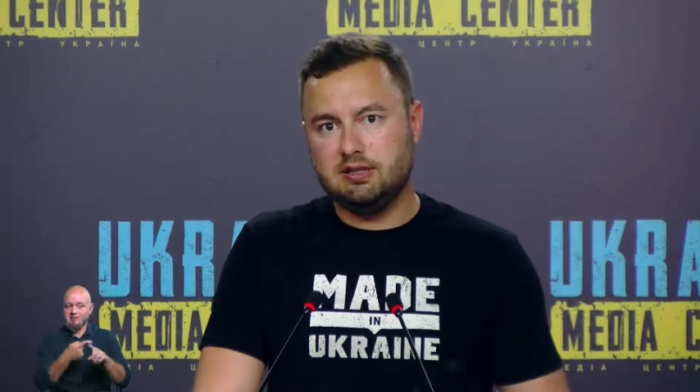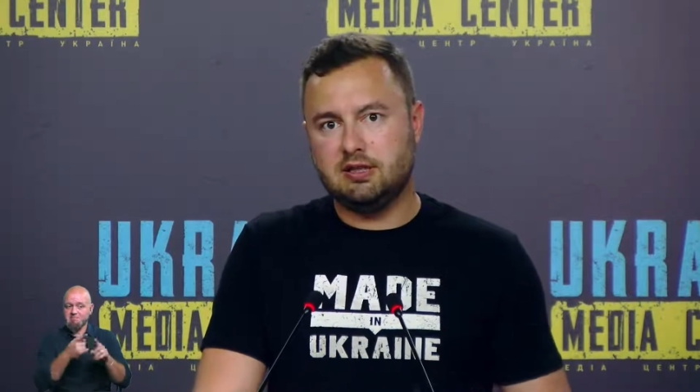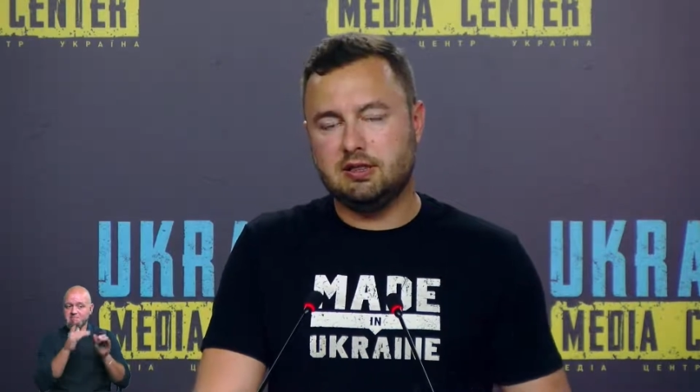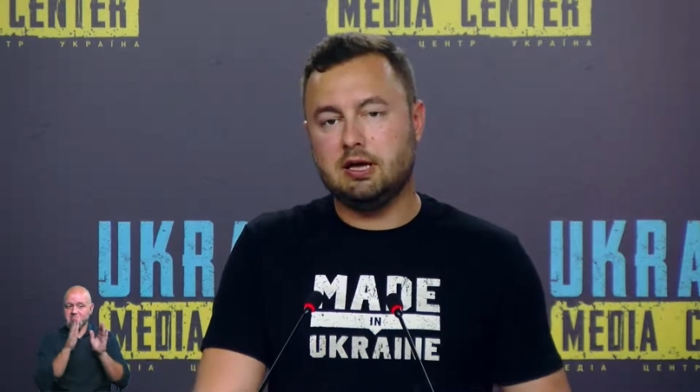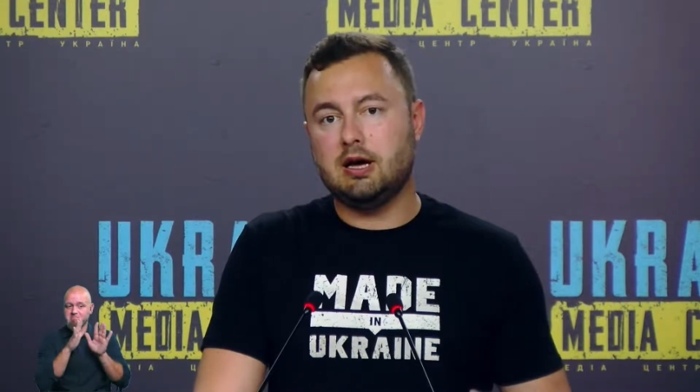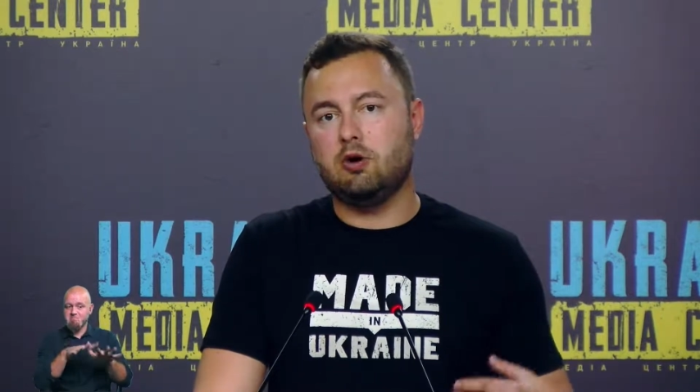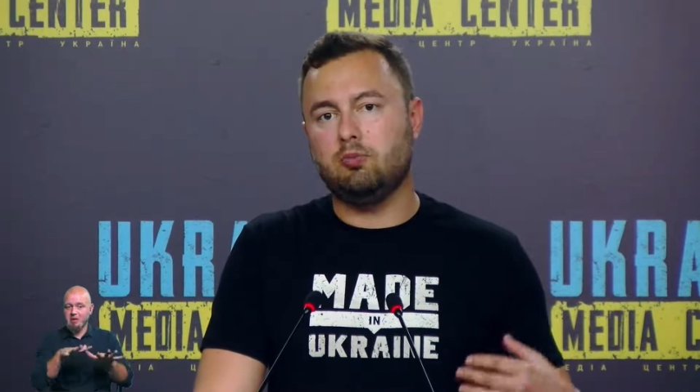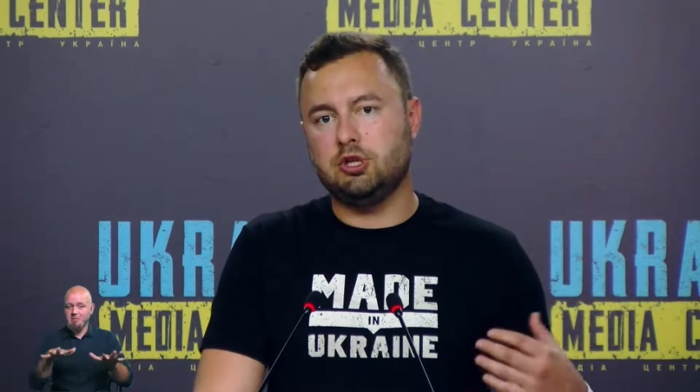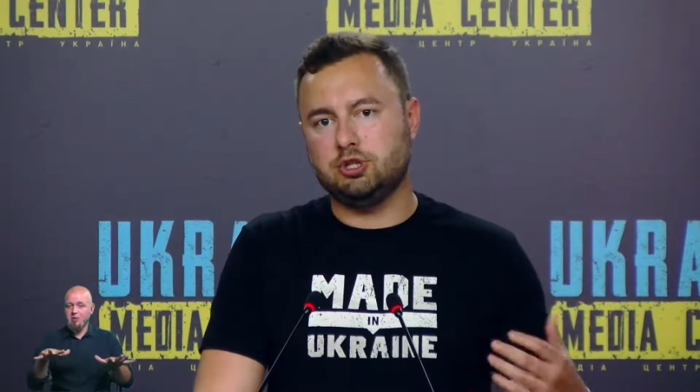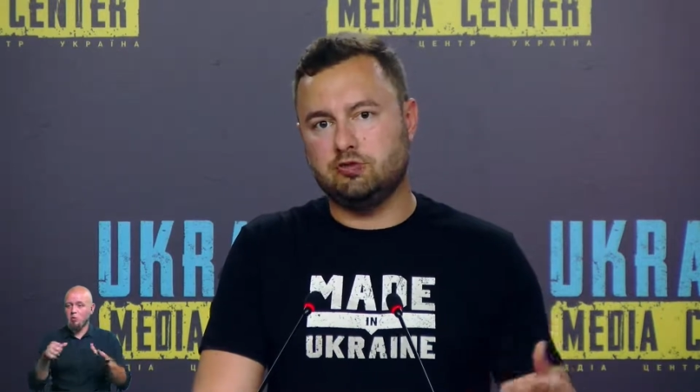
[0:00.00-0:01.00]
and we
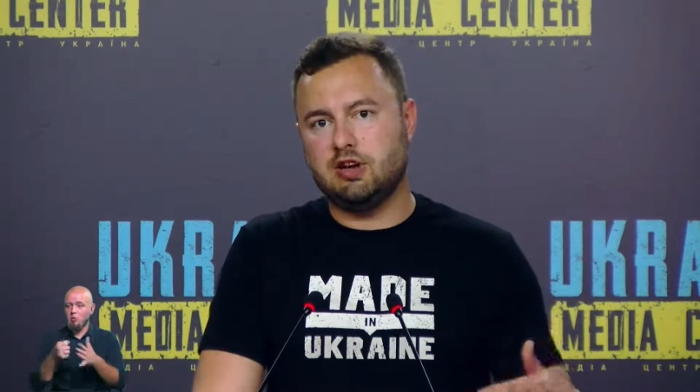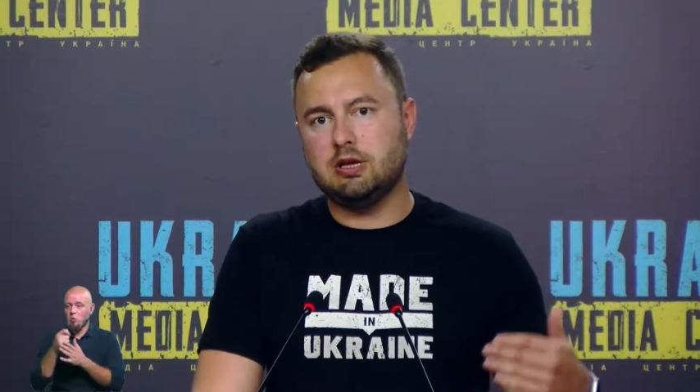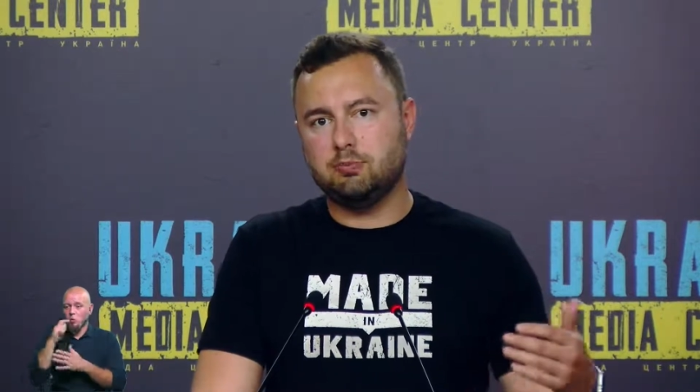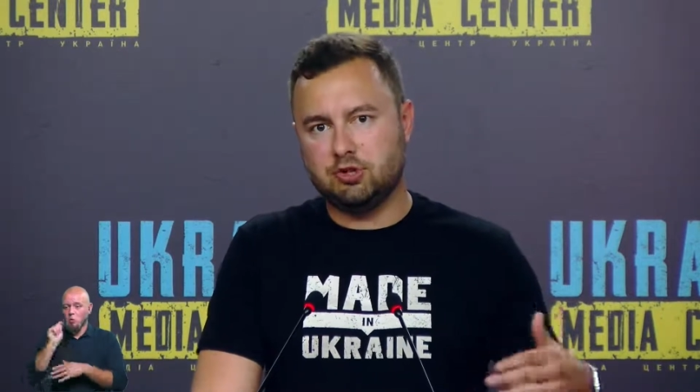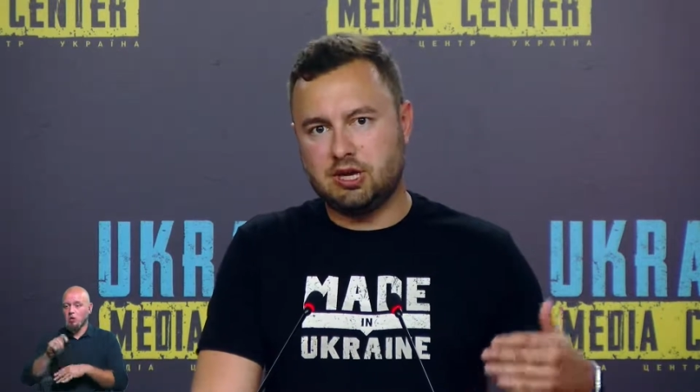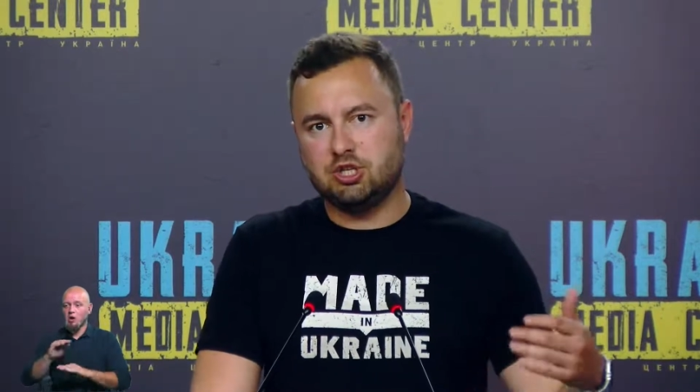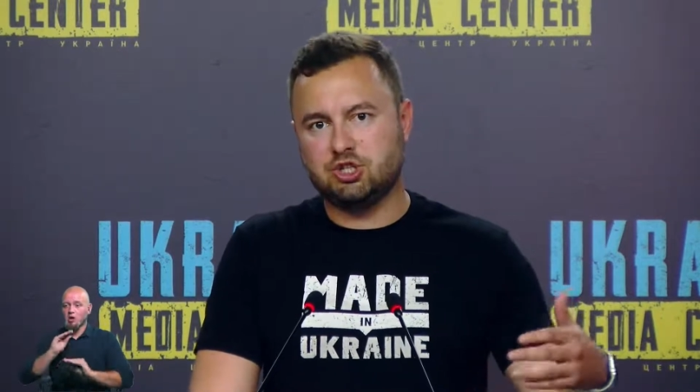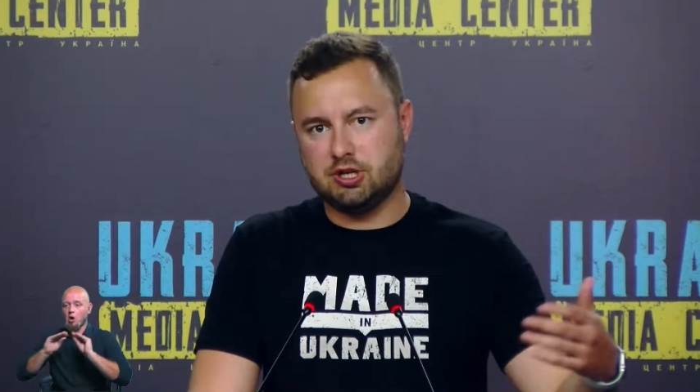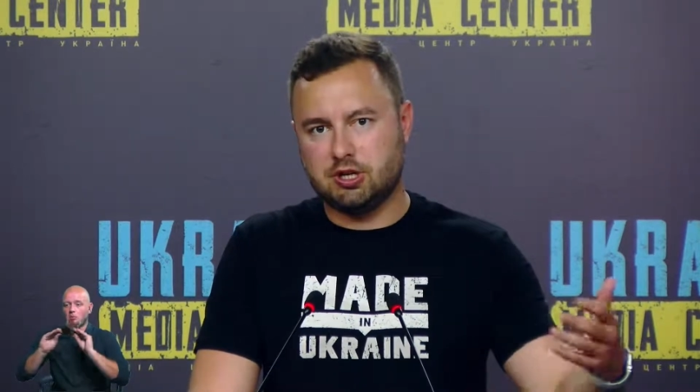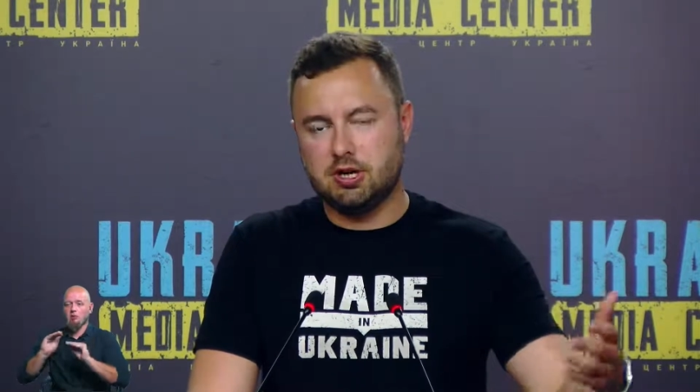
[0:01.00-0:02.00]
agreed
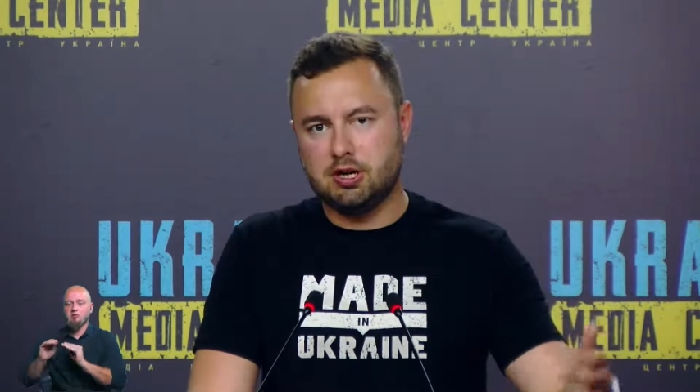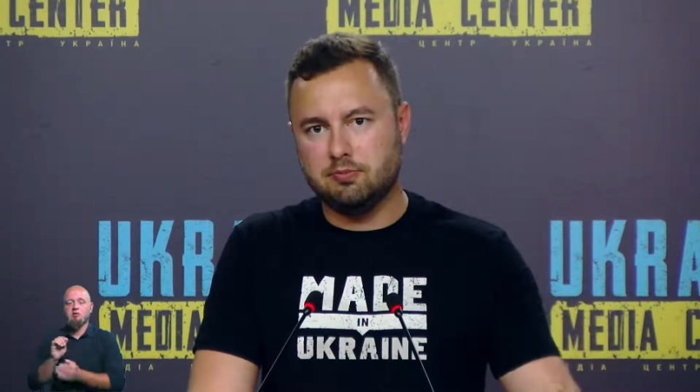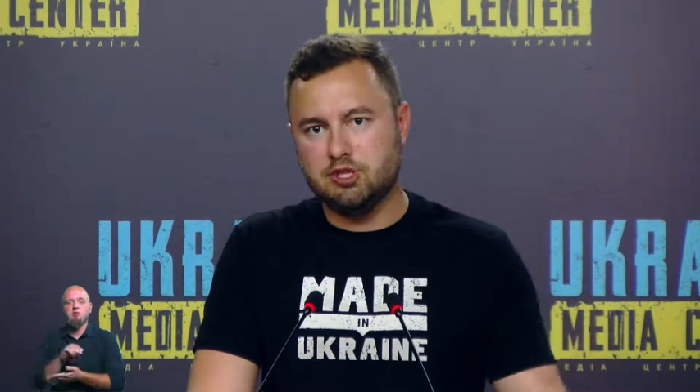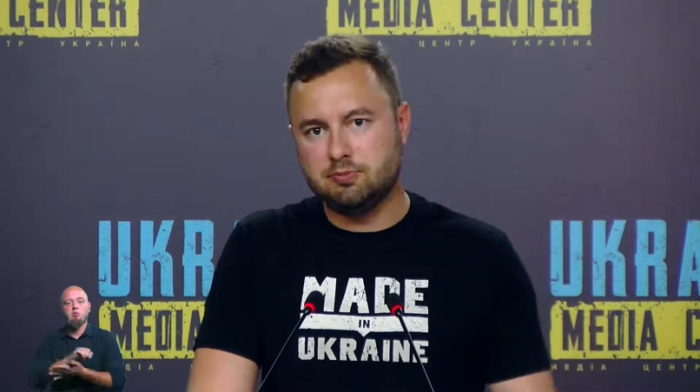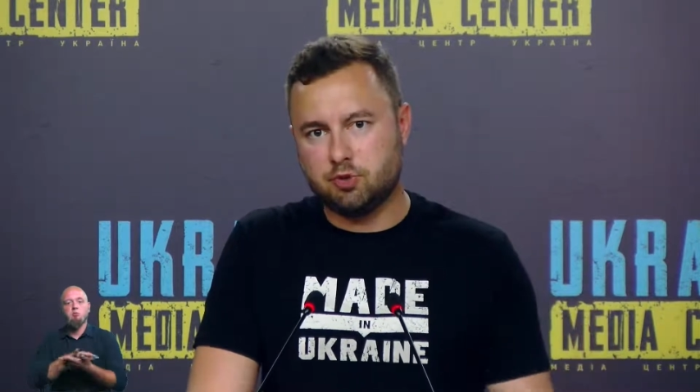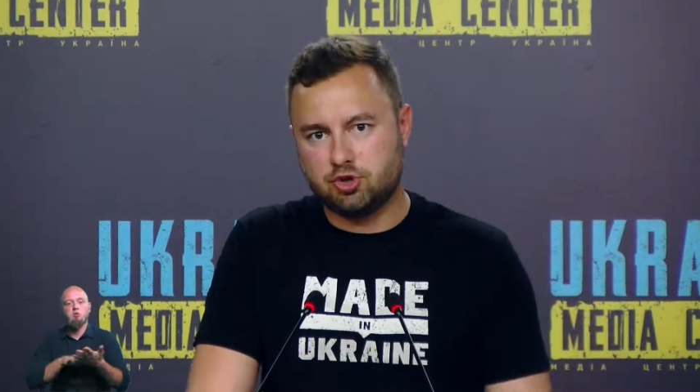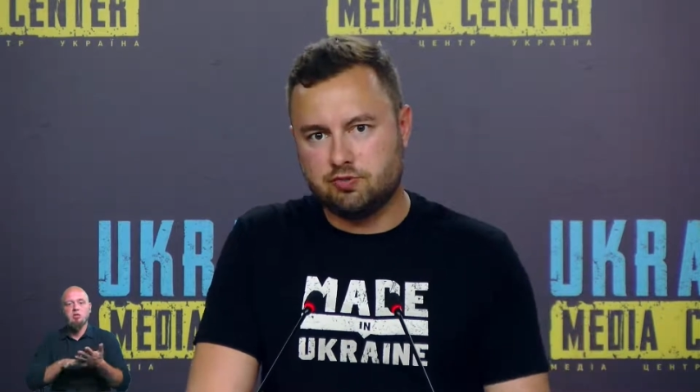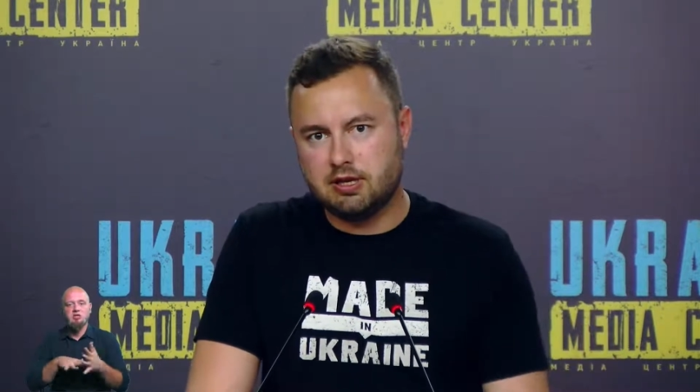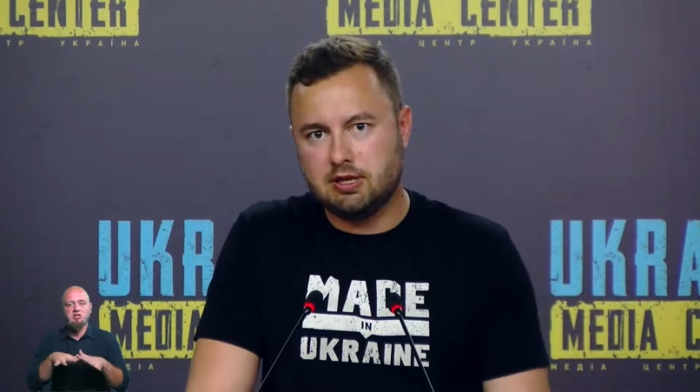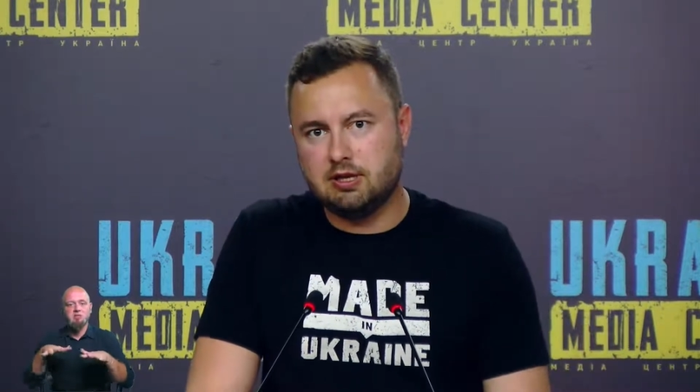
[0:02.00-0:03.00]
that we would
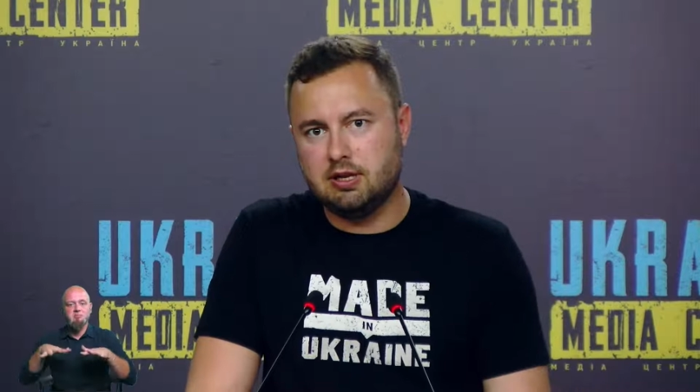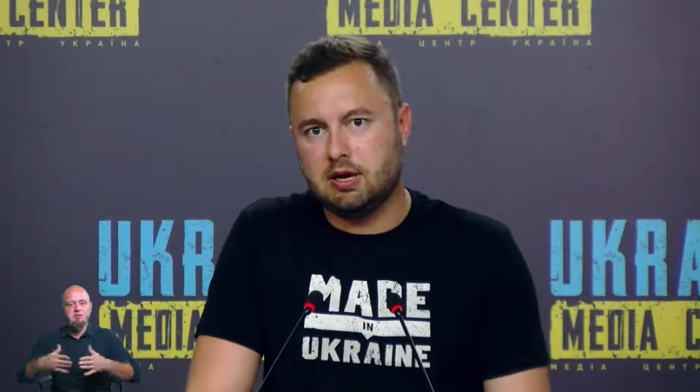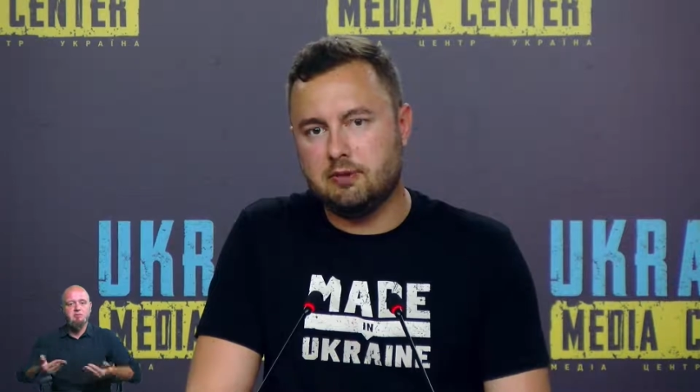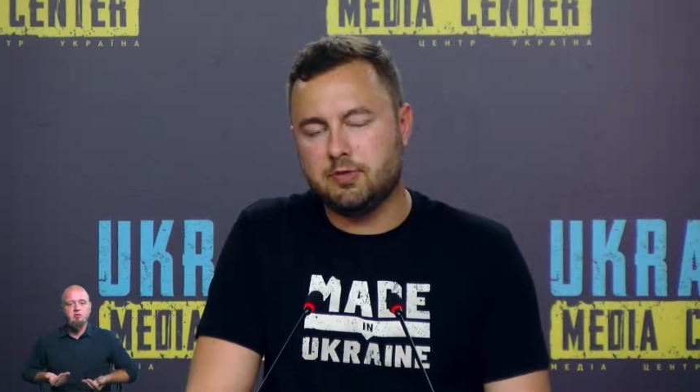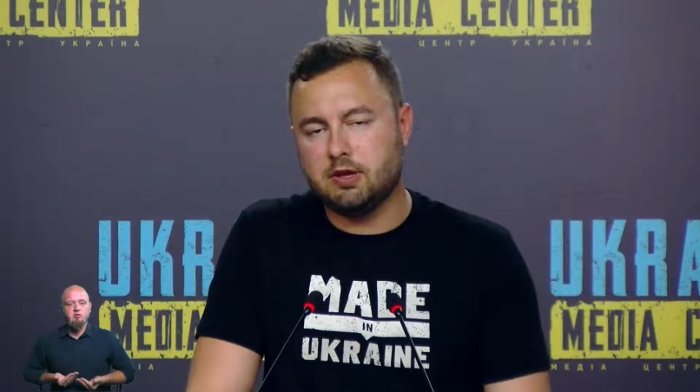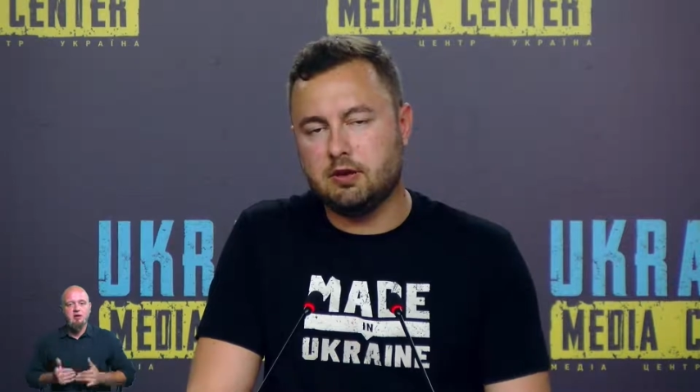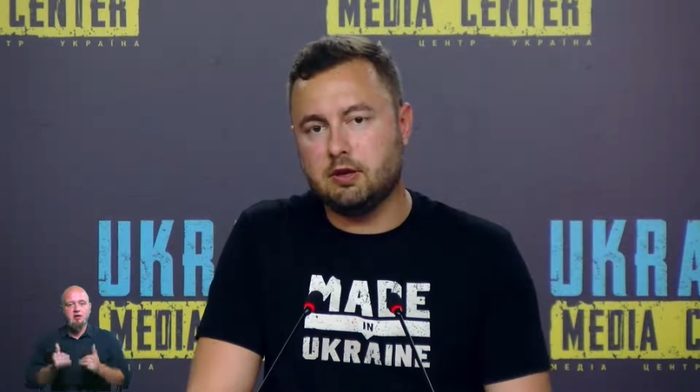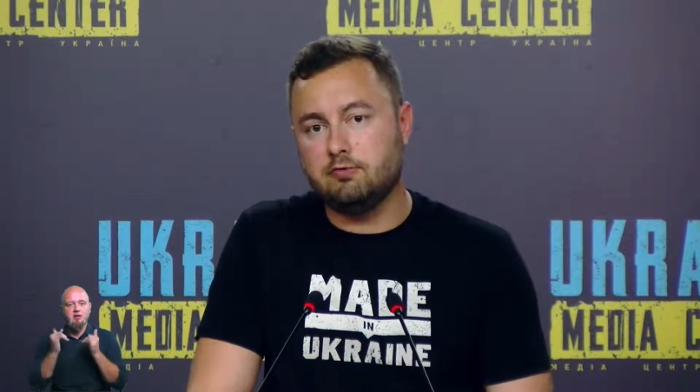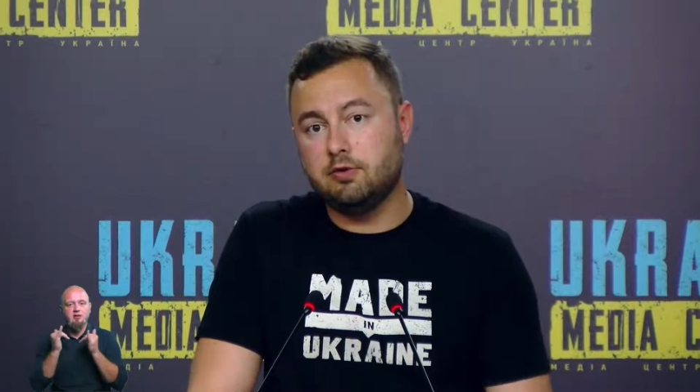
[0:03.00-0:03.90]
receive such